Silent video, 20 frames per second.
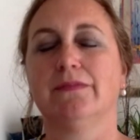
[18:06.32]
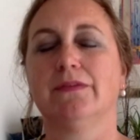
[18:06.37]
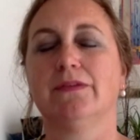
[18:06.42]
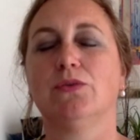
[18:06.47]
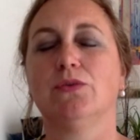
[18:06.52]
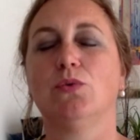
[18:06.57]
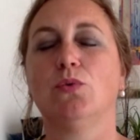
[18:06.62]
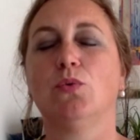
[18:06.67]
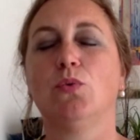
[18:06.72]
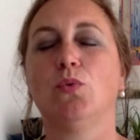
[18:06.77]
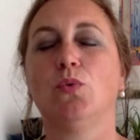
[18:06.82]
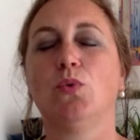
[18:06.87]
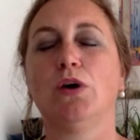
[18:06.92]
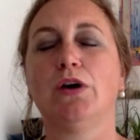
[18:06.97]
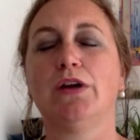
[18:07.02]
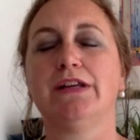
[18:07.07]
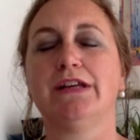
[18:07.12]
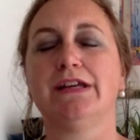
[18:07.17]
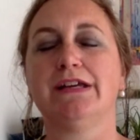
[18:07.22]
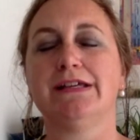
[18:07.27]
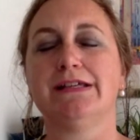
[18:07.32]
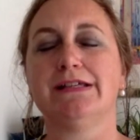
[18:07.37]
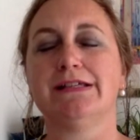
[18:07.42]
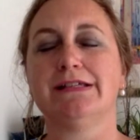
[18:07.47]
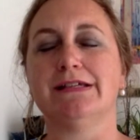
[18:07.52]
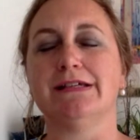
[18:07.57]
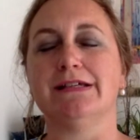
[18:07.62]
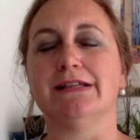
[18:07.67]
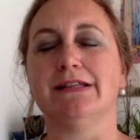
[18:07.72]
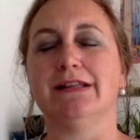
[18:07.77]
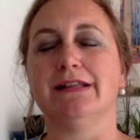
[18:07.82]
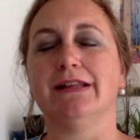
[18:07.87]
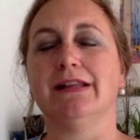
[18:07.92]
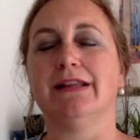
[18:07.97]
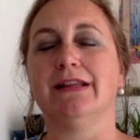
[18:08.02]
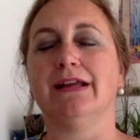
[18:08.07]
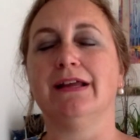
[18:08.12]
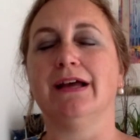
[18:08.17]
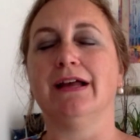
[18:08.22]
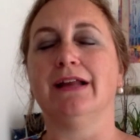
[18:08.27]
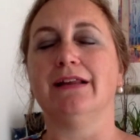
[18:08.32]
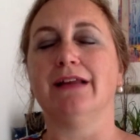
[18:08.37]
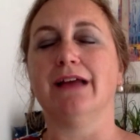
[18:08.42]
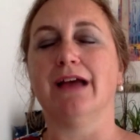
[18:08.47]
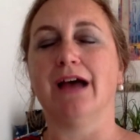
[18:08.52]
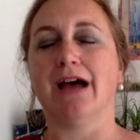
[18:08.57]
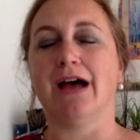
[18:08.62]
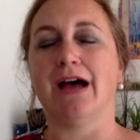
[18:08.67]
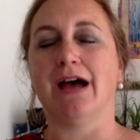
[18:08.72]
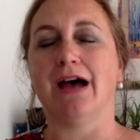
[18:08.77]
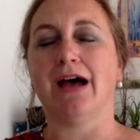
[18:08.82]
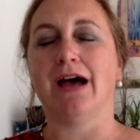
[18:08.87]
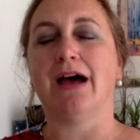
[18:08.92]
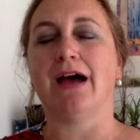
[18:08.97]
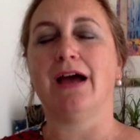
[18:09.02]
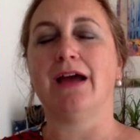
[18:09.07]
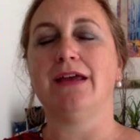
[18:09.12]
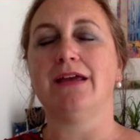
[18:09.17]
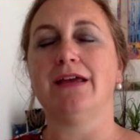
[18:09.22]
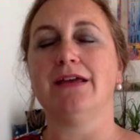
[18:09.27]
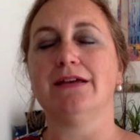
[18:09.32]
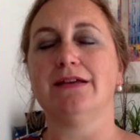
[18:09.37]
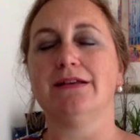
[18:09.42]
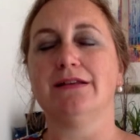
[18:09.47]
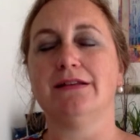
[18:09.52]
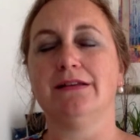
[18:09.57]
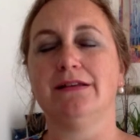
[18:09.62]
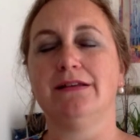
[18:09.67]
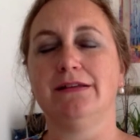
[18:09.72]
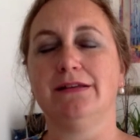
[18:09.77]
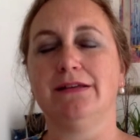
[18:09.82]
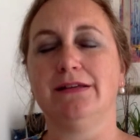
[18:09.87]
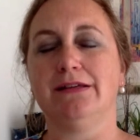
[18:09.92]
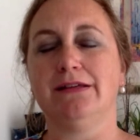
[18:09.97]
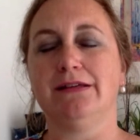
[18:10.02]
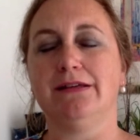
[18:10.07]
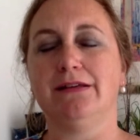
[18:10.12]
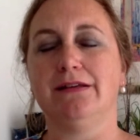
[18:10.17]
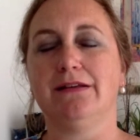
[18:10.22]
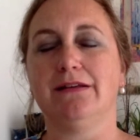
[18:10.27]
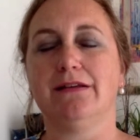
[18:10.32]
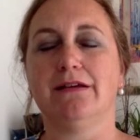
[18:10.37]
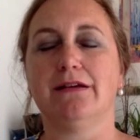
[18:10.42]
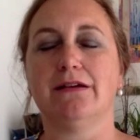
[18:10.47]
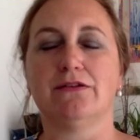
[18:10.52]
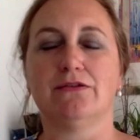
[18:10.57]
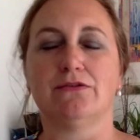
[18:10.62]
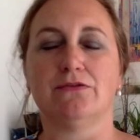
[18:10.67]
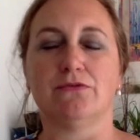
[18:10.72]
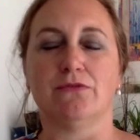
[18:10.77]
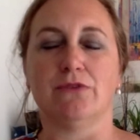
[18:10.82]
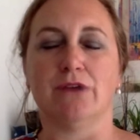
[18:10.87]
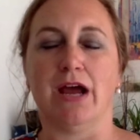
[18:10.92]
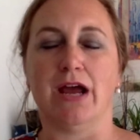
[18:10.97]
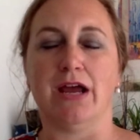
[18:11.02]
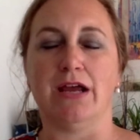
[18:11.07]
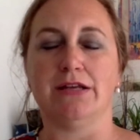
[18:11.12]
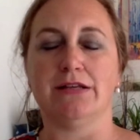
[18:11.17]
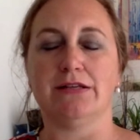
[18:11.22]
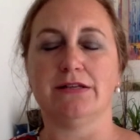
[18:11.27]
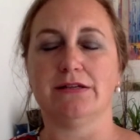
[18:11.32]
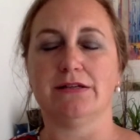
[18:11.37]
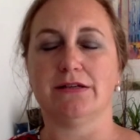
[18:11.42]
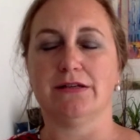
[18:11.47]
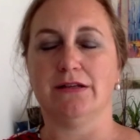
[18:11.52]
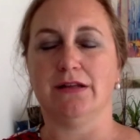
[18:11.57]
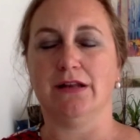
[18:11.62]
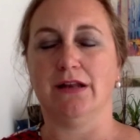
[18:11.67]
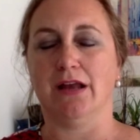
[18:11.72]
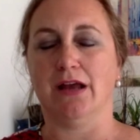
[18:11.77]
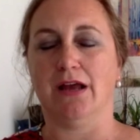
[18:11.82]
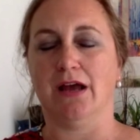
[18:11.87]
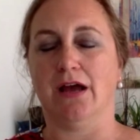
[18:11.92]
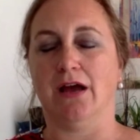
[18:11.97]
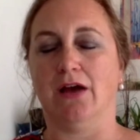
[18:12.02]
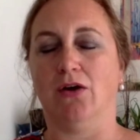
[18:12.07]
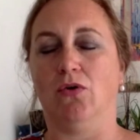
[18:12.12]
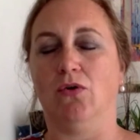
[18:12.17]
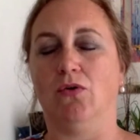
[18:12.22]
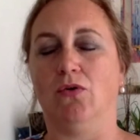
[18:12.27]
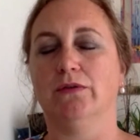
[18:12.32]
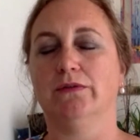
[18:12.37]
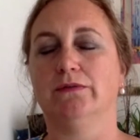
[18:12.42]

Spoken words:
what is it that I need right now?